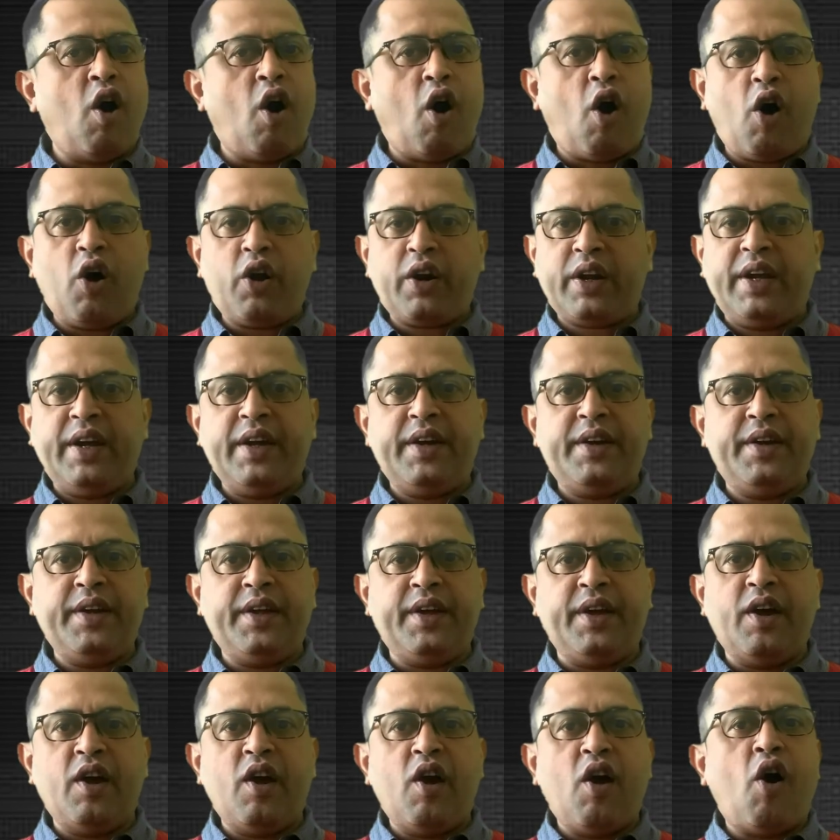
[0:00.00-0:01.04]
or
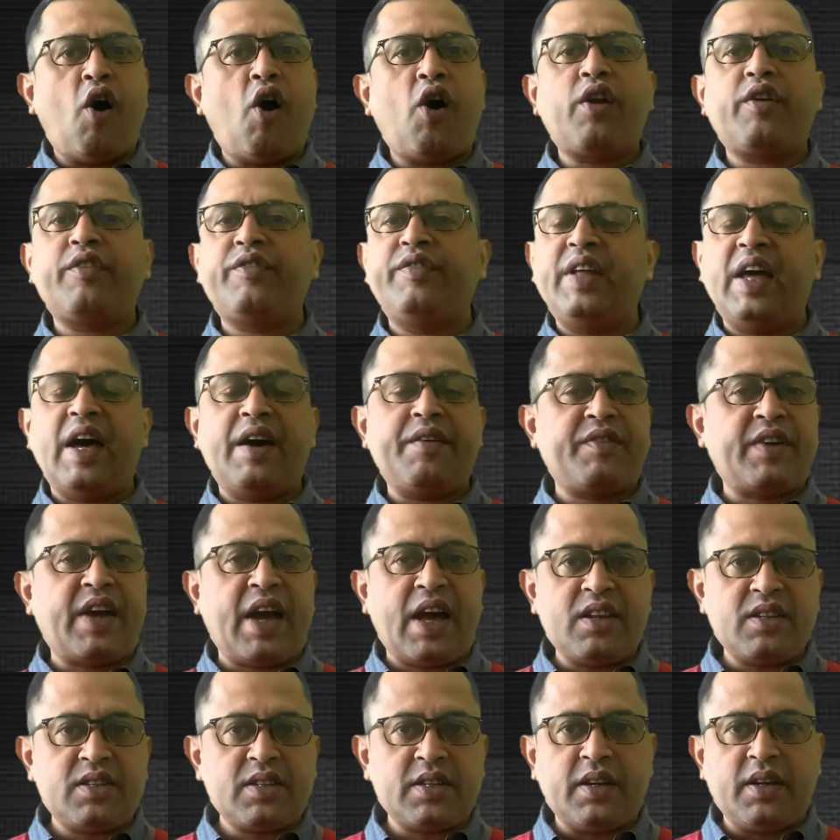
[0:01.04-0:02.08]
kidney or if they have
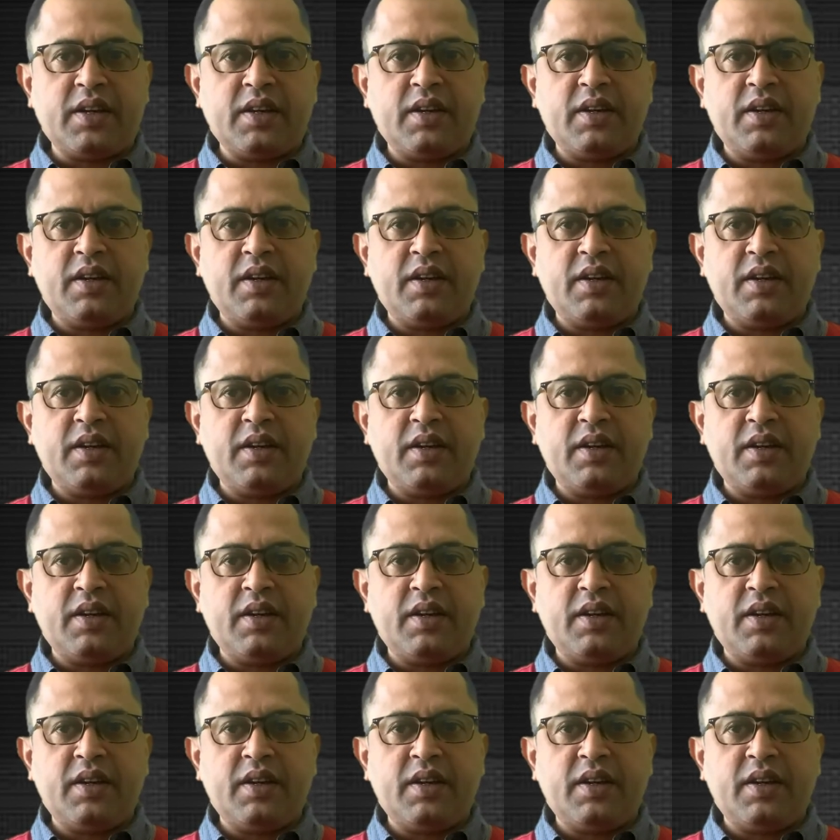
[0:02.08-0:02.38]
cancer?